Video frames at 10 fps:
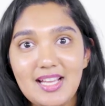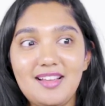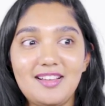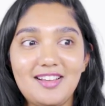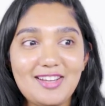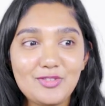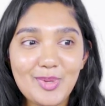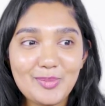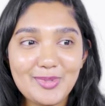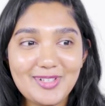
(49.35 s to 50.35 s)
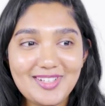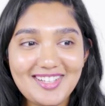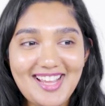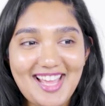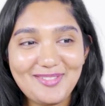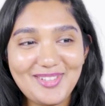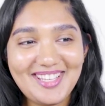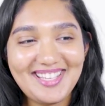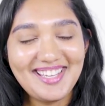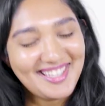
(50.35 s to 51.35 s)
I remember
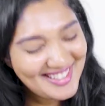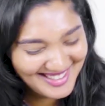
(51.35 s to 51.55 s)
having